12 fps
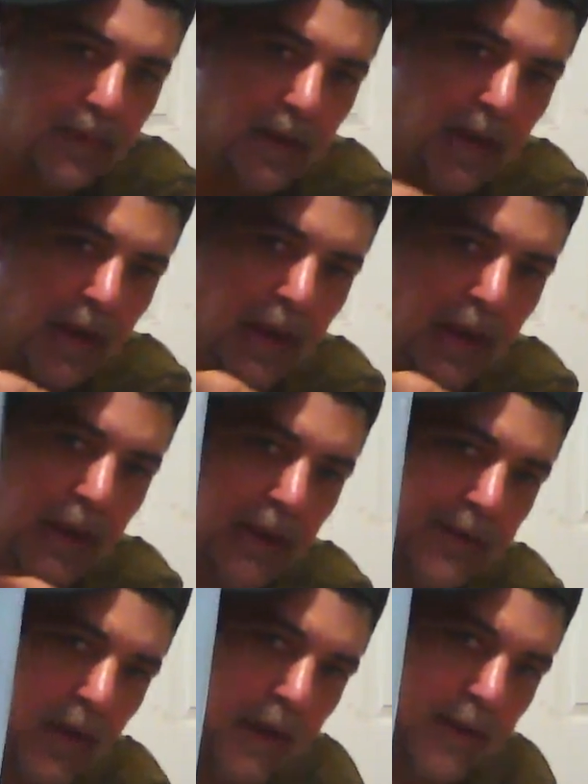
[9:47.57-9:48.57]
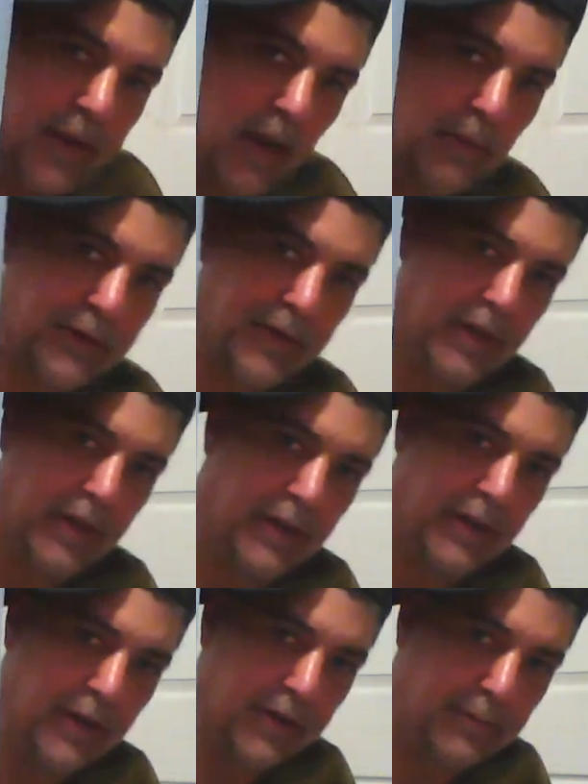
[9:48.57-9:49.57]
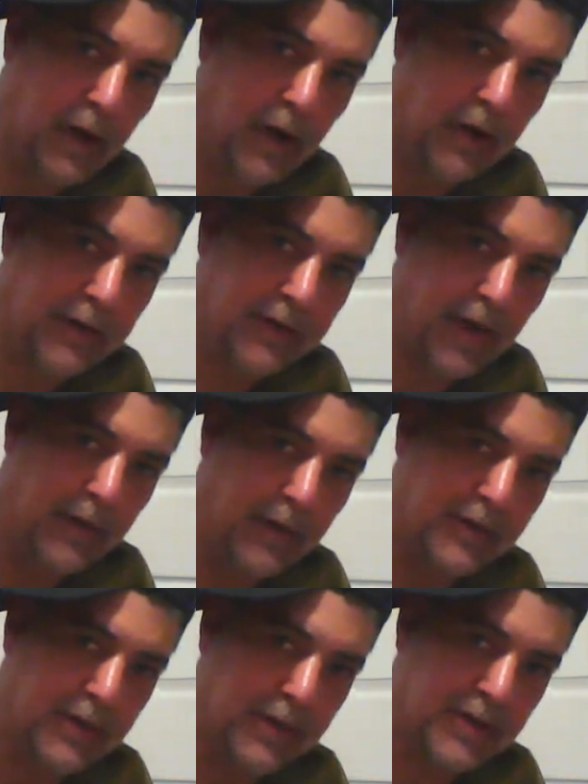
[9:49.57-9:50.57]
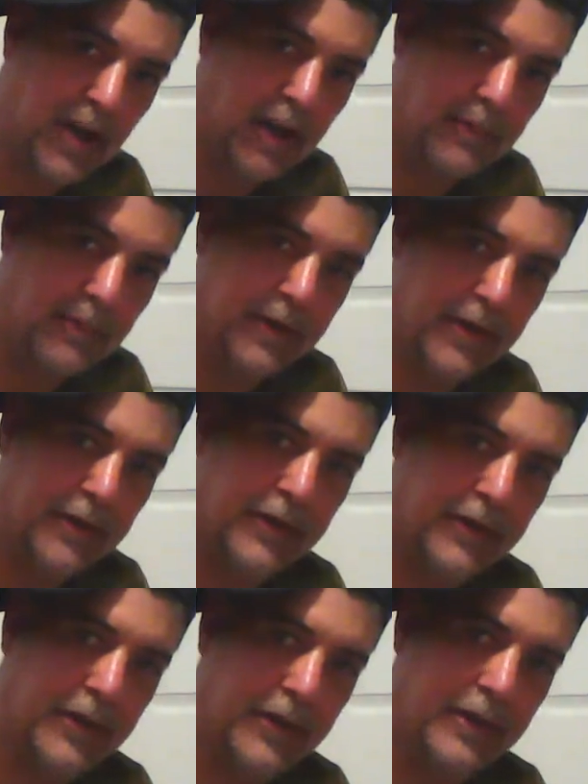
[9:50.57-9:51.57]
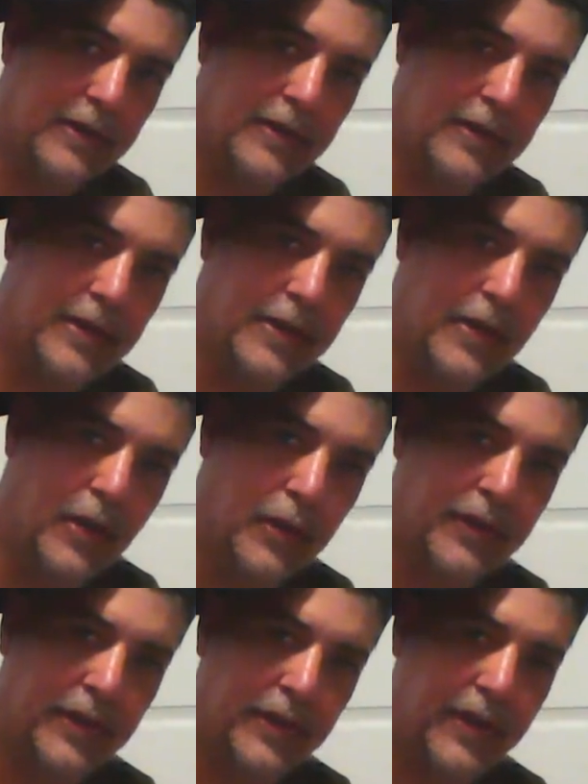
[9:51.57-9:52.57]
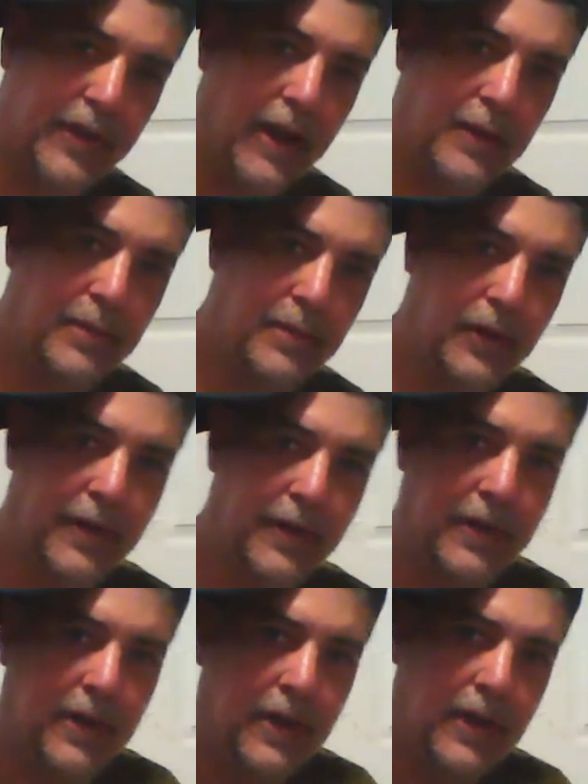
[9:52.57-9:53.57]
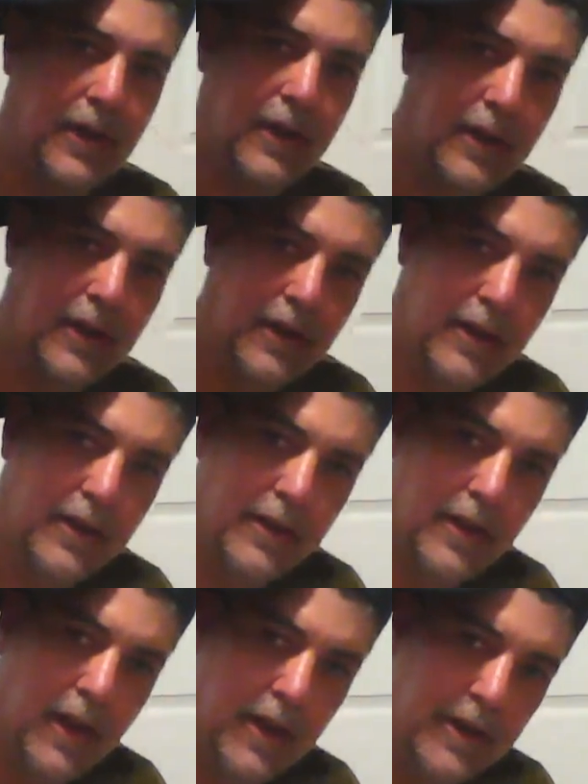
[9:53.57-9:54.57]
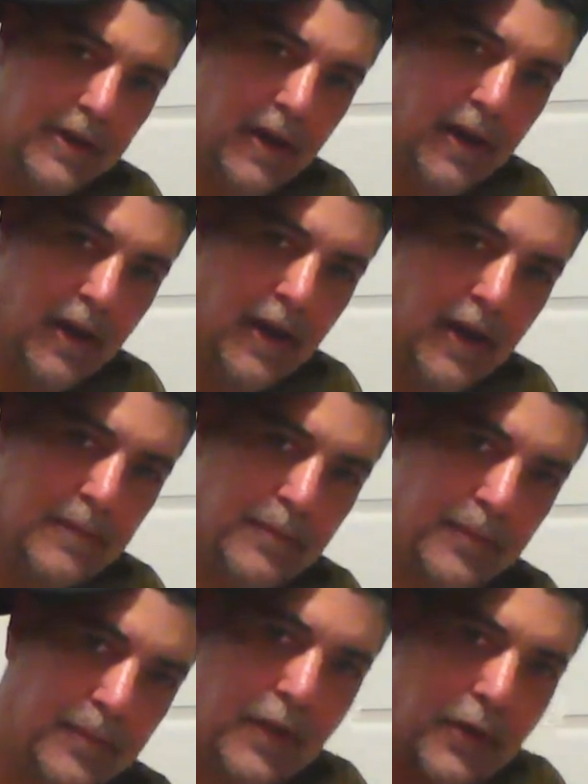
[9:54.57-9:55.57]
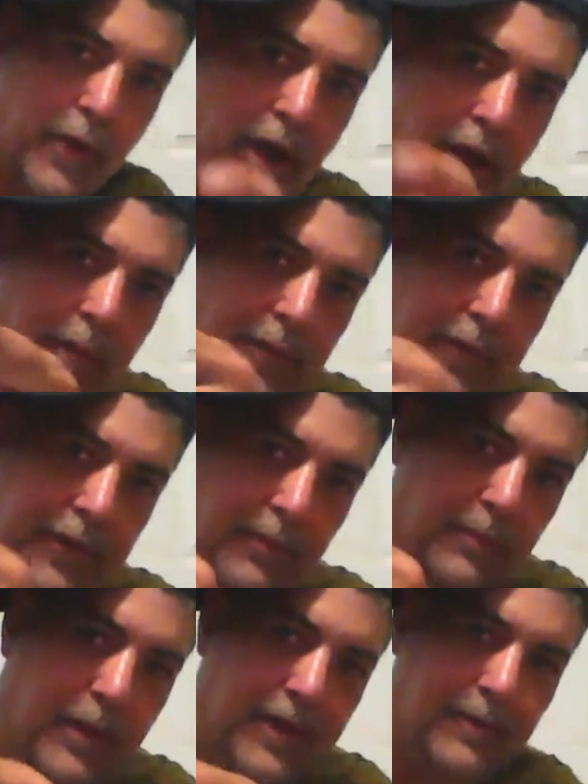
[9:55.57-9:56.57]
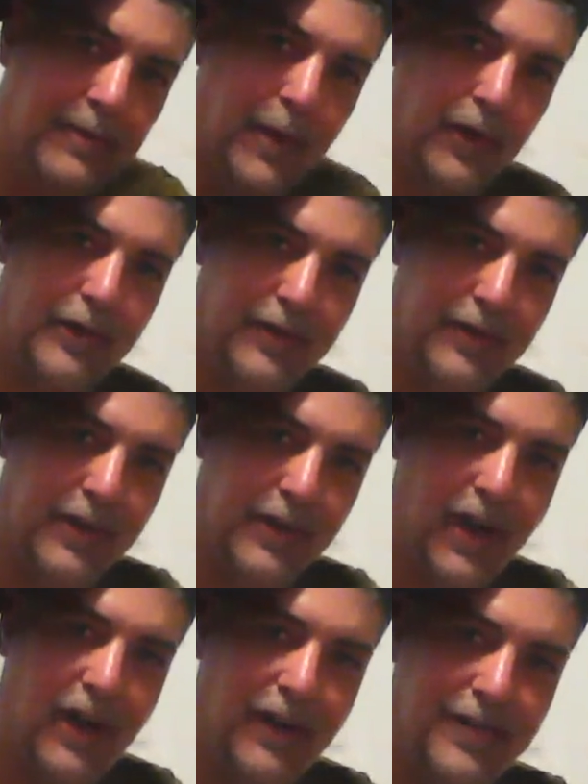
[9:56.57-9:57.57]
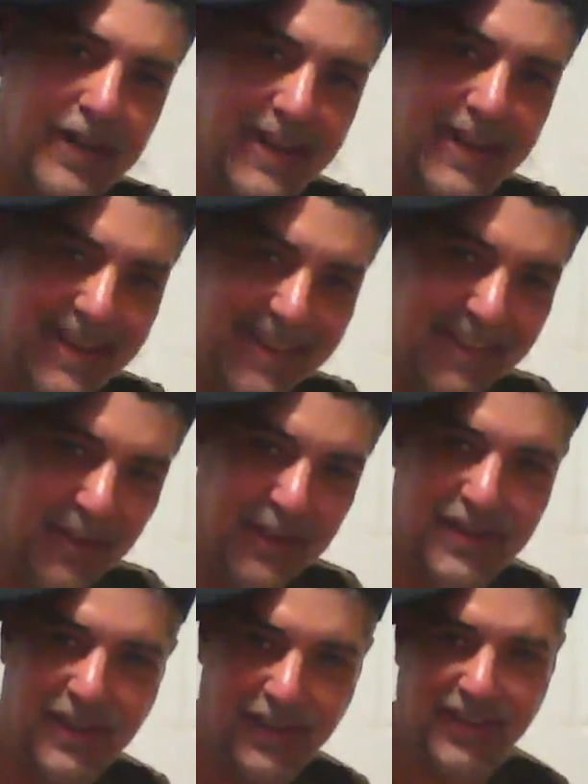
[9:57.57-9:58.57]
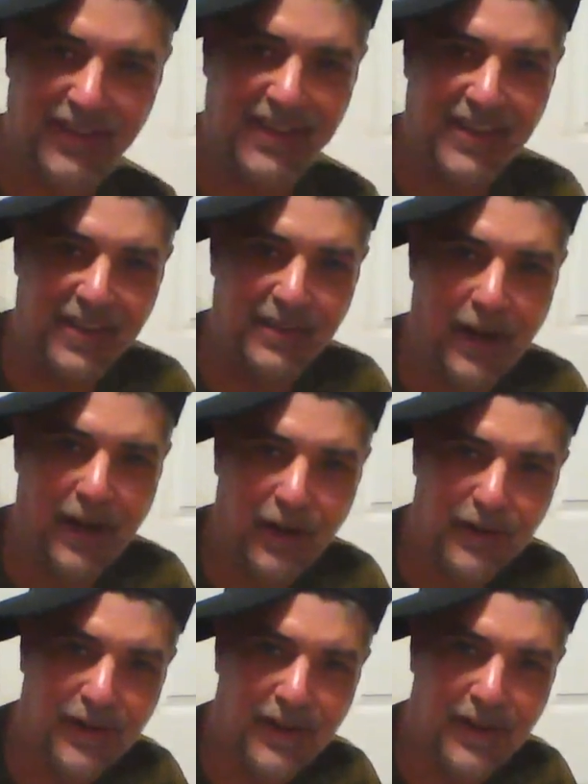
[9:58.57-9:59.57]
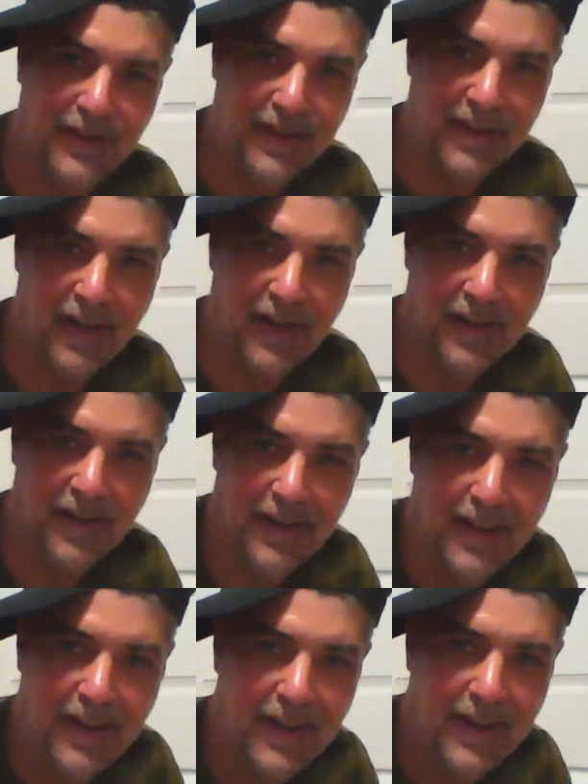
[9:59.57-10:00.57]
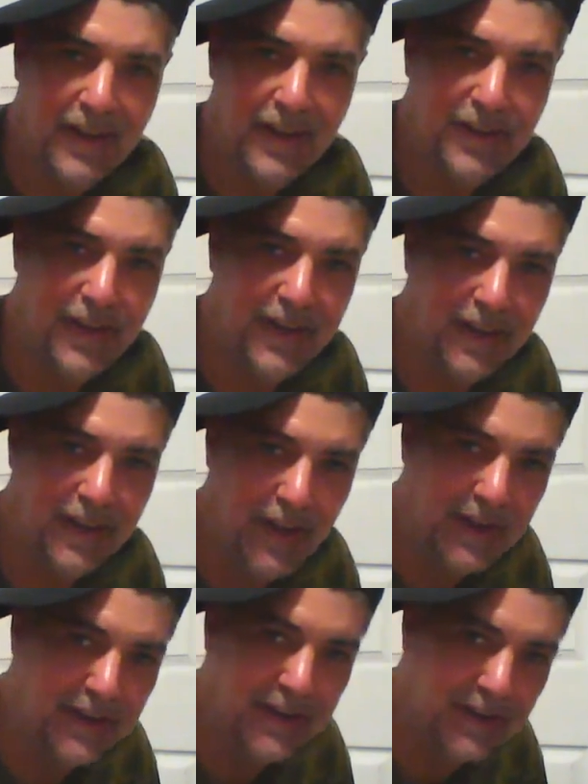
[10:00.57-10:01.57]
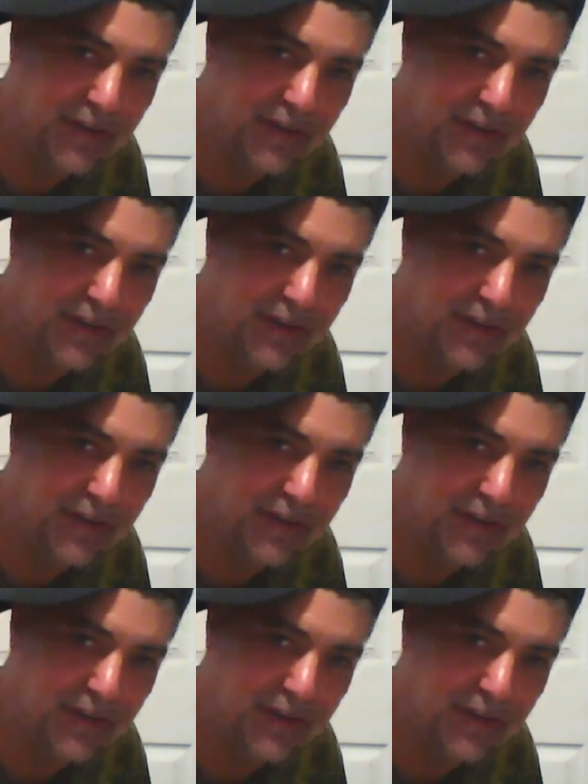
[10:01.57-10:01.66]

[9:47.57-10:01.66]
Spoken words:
and it's almost like another small establishing shot because he goes inside the building. Then he grabs some milk for coffee, which he's thinking about in thing, and then